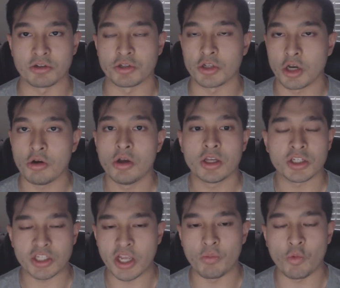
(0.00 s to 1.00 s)
You know,
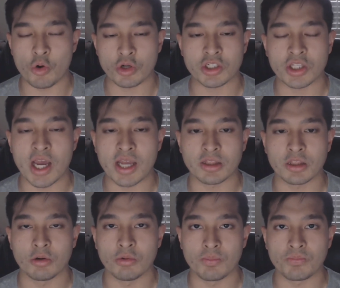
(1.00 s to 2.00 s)
same words that
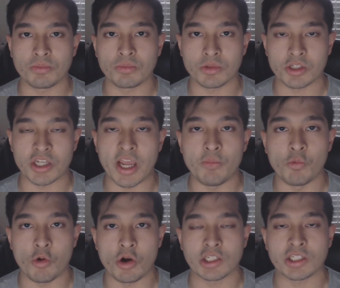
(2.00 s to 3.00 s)
the same
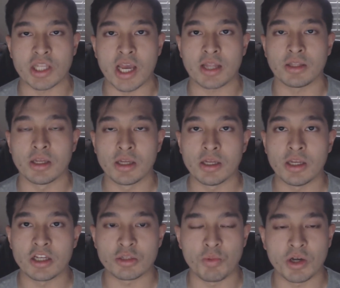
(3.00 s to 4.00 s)
words that
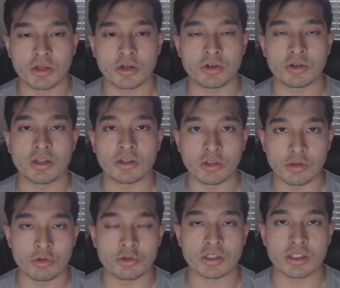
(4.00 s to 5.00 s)
his mother
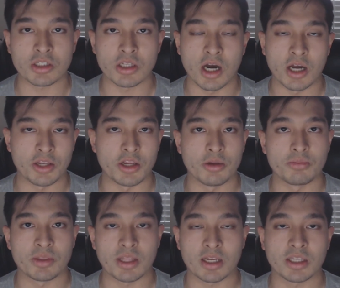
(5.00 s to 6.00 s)
used on him
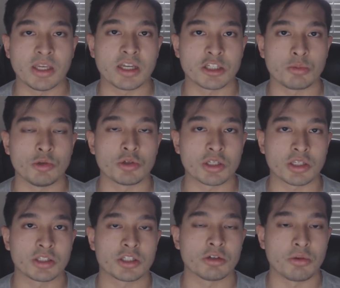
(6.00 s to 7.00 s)
that he ends up
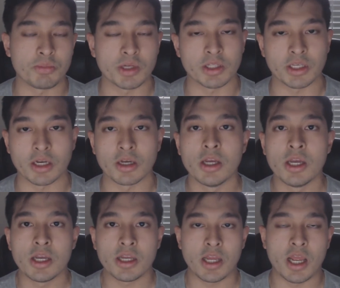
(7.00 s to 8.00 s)
using to Amelia.
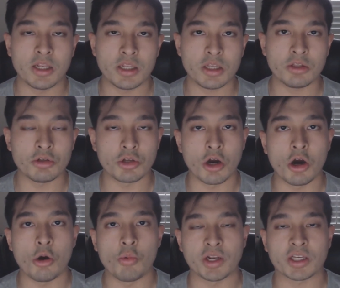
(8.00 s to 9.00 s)
And then you
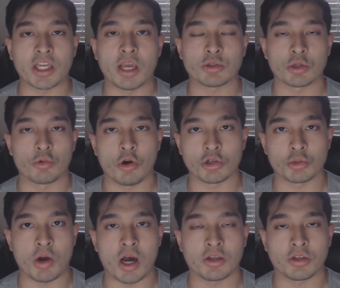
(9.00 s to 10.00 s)
know when it came to
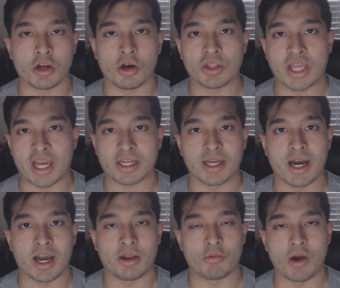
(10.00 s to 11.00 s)
Roswaal, you know that
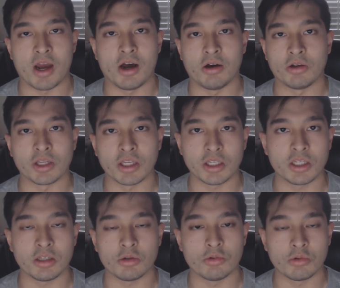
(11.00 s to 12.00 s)
guy. Wow,
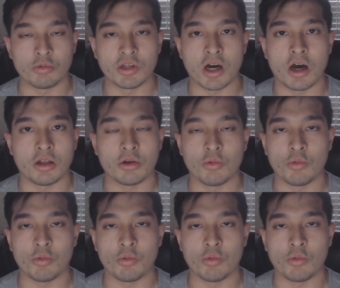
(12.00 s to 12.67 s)
he we all